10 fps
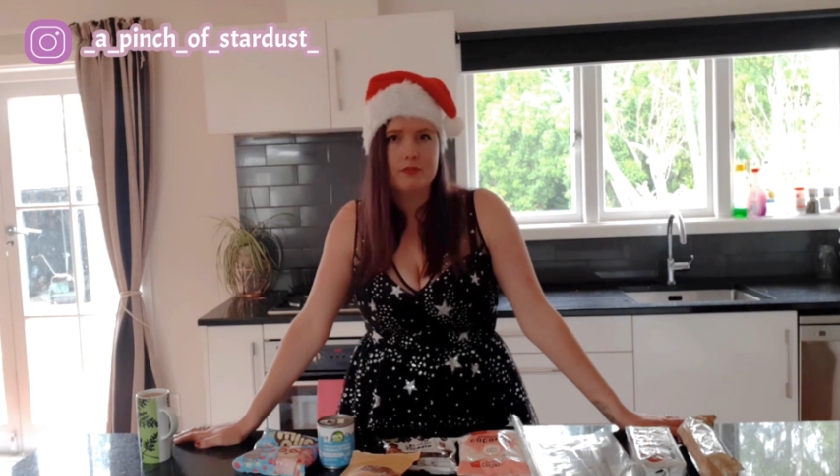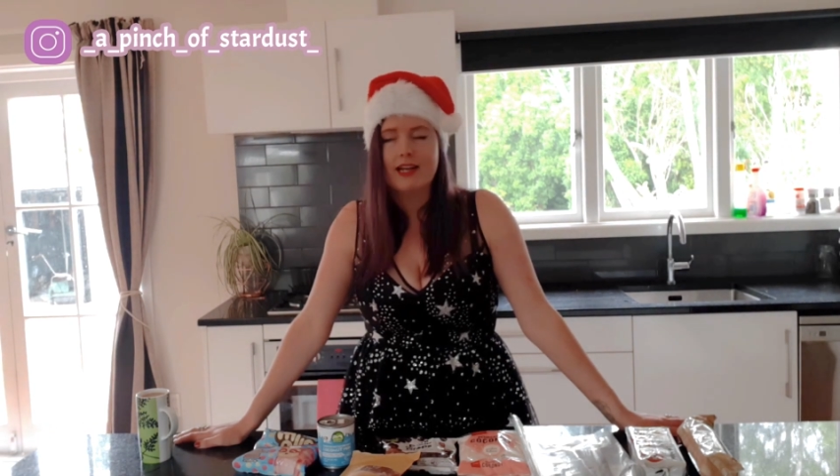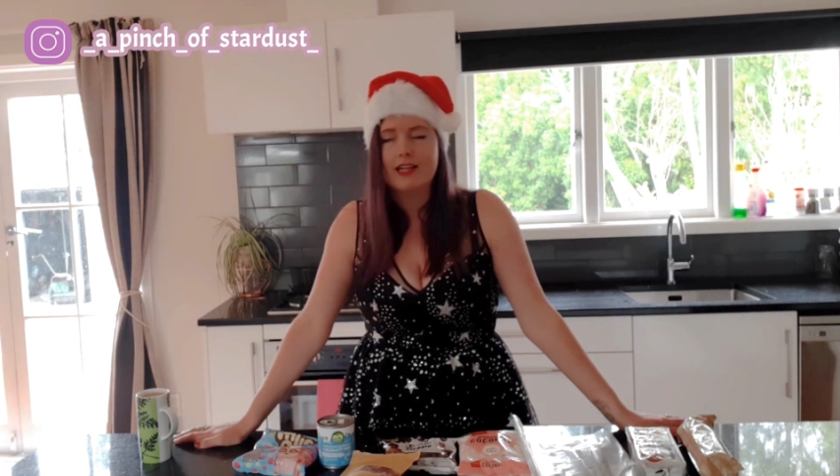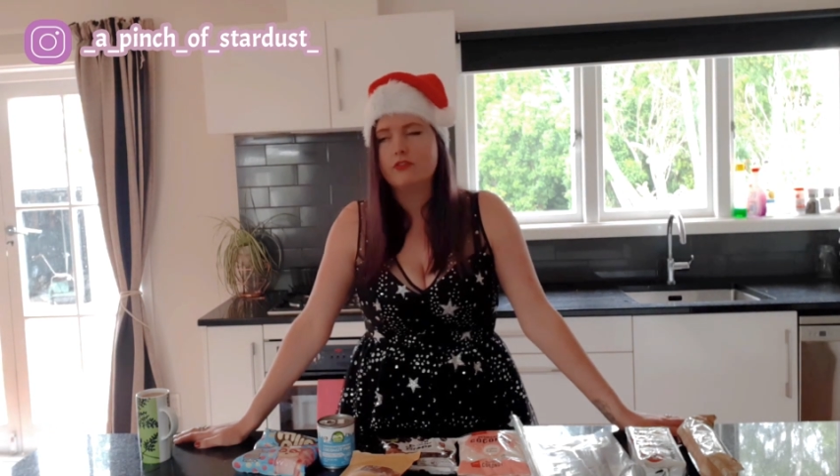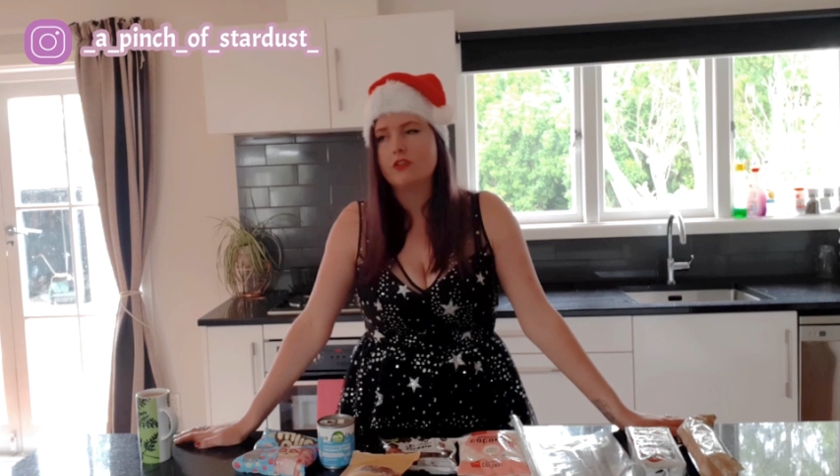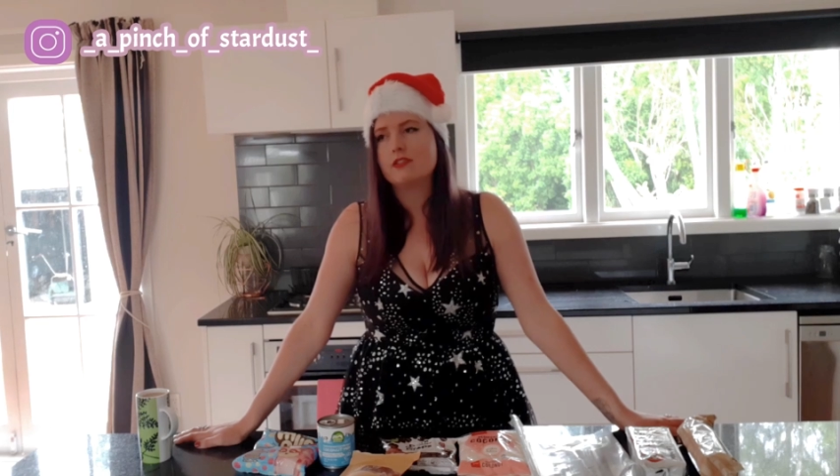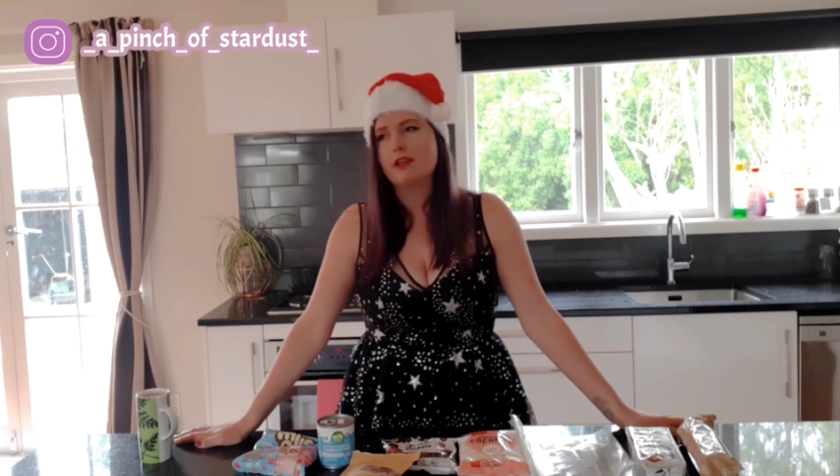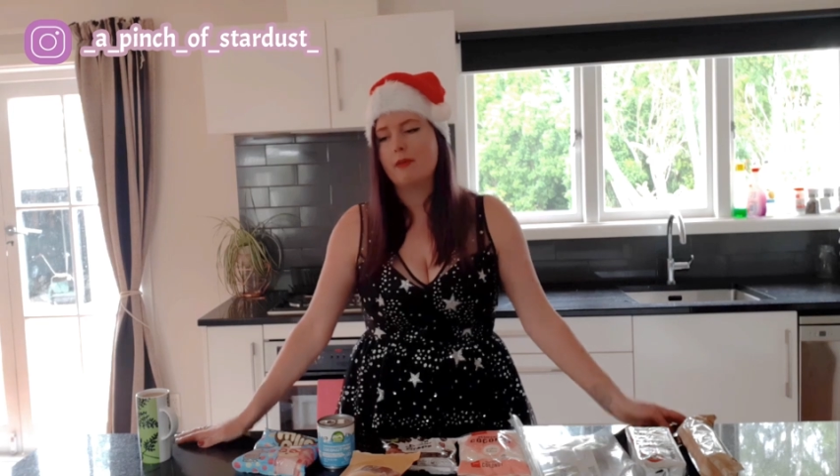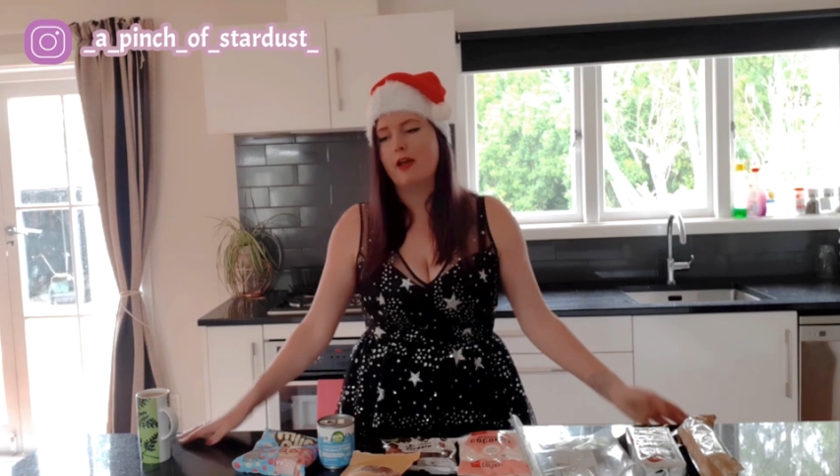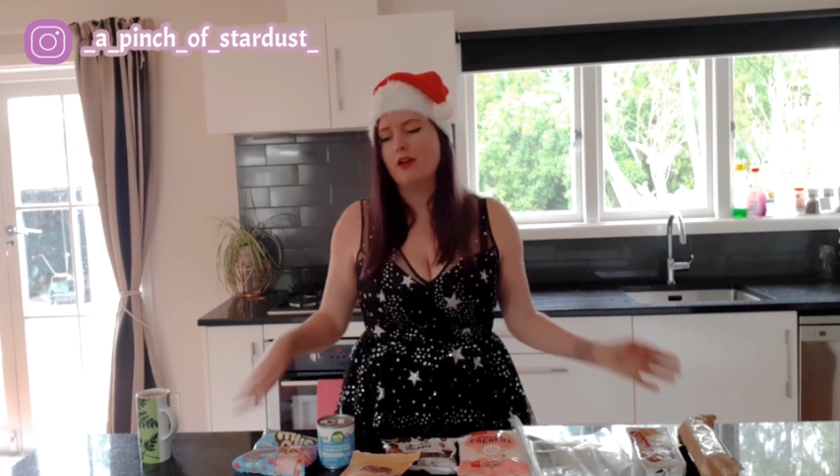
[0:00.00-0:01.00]
around you've
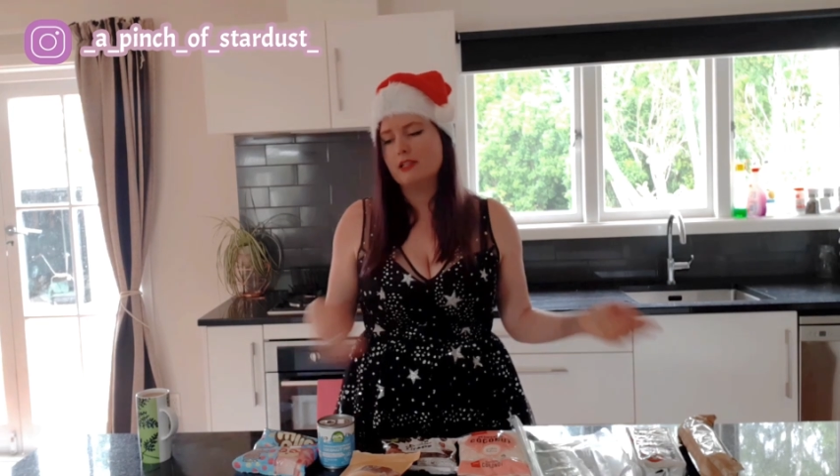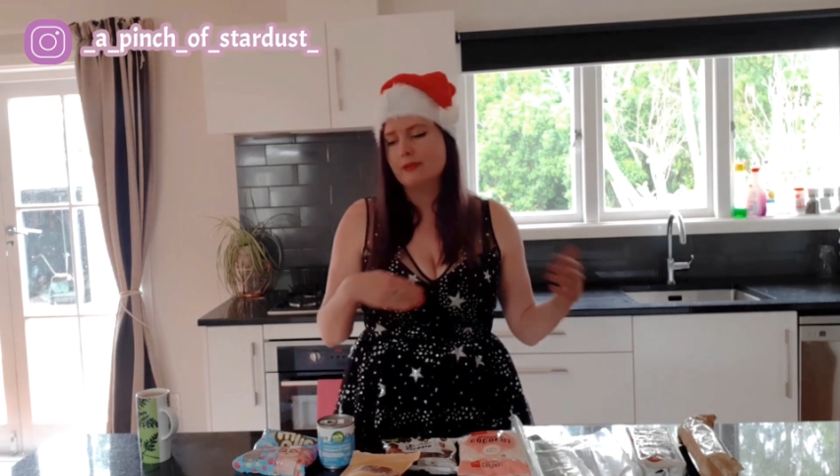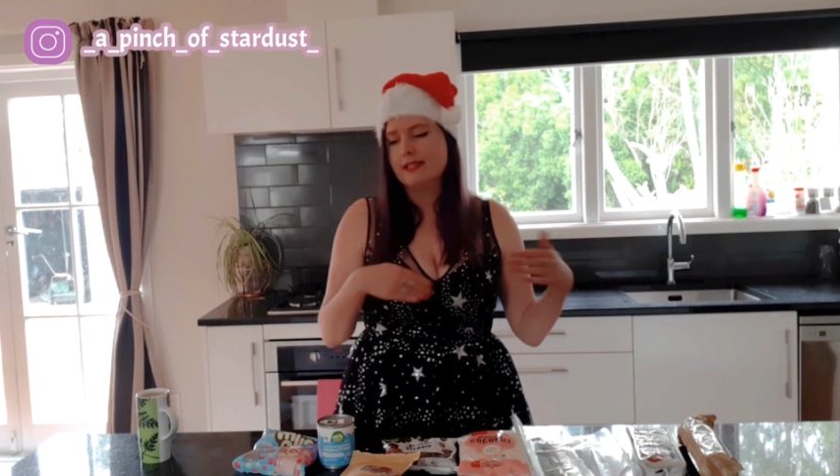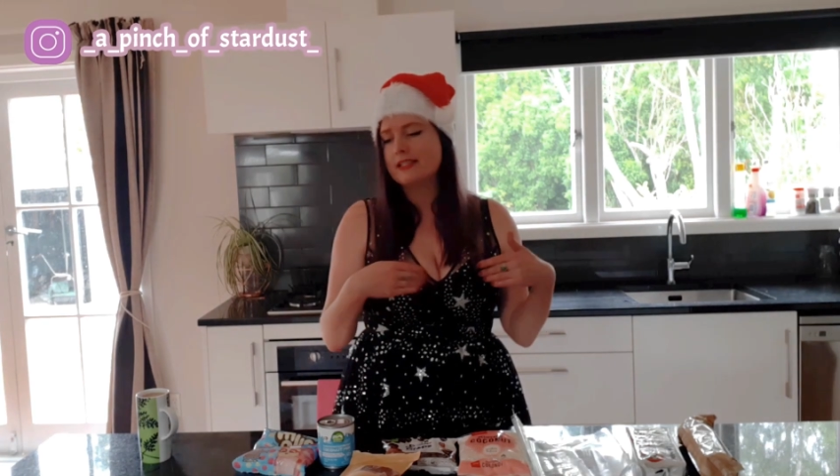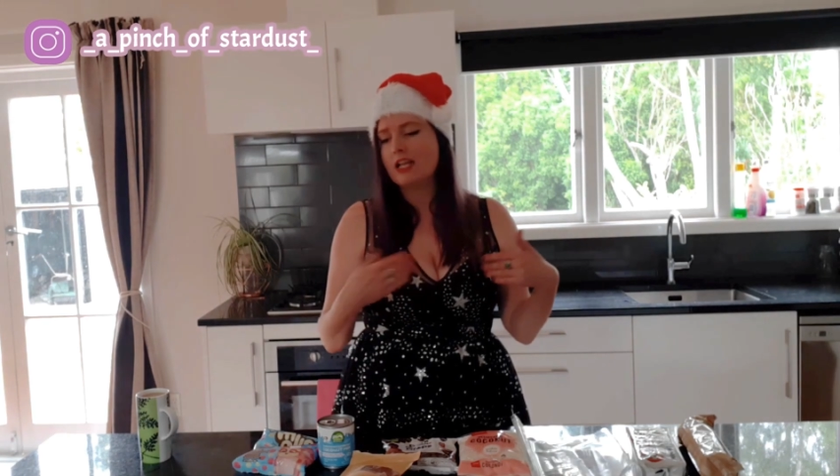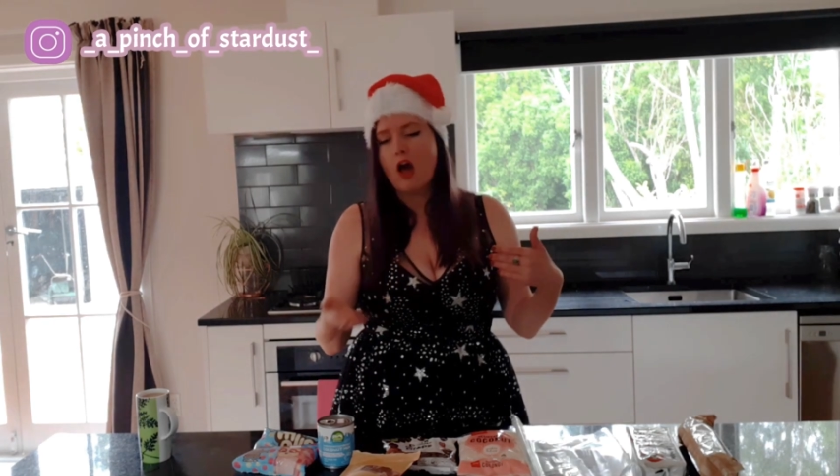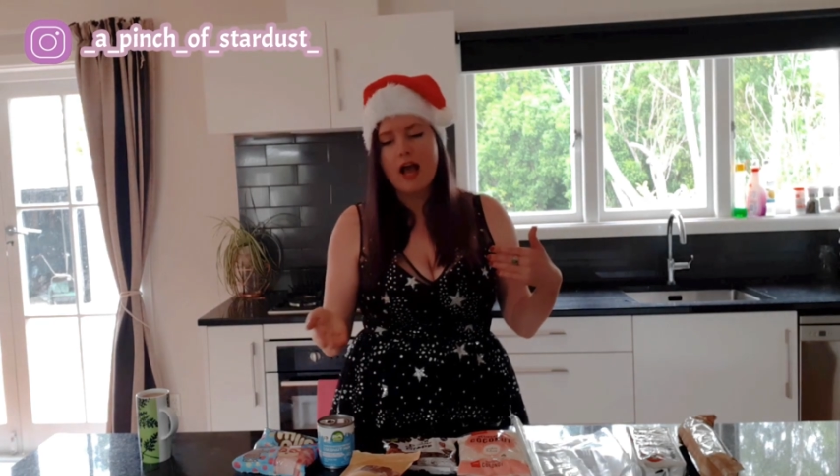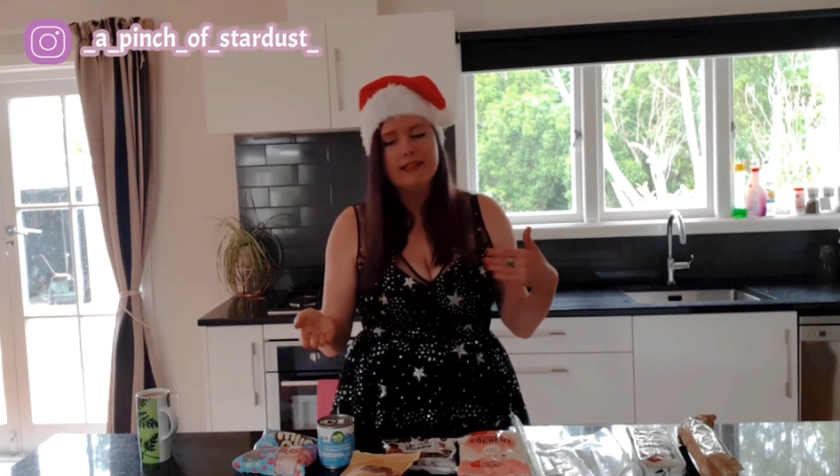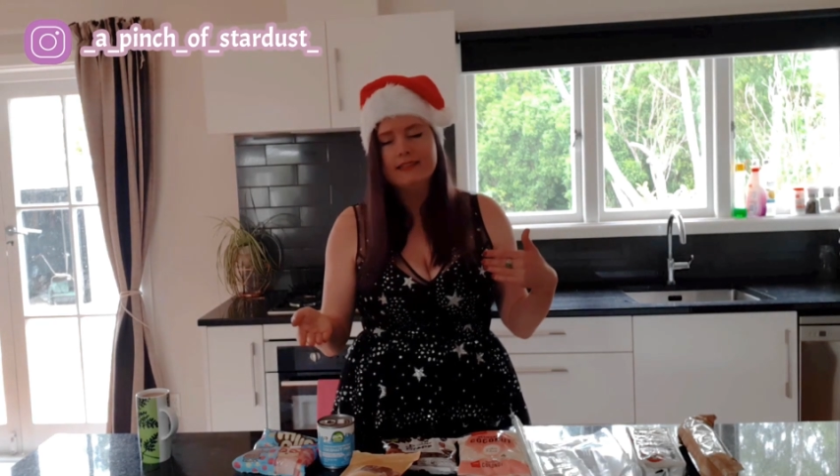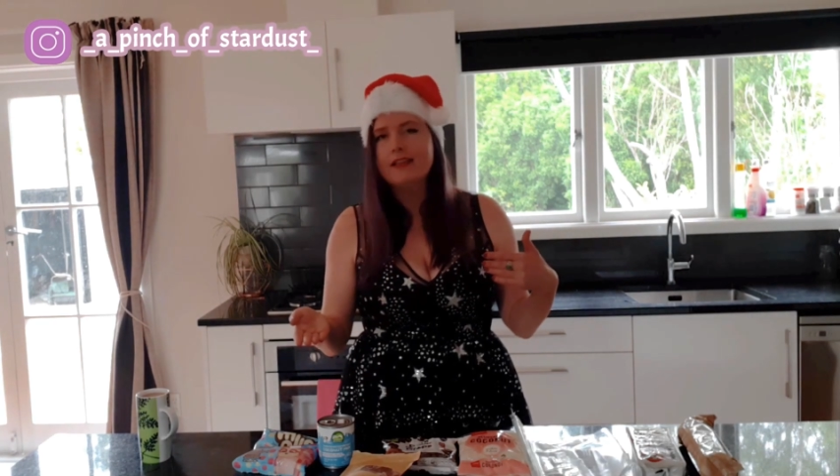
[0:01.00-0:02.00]
got a nice wee
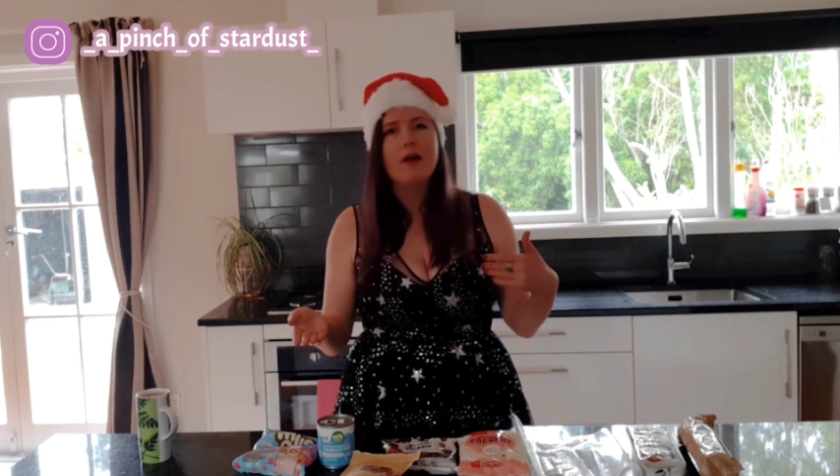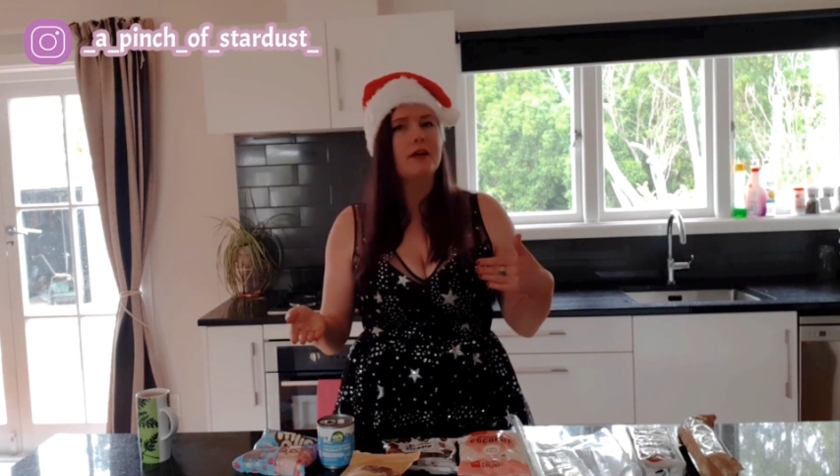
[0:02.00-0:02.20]
slice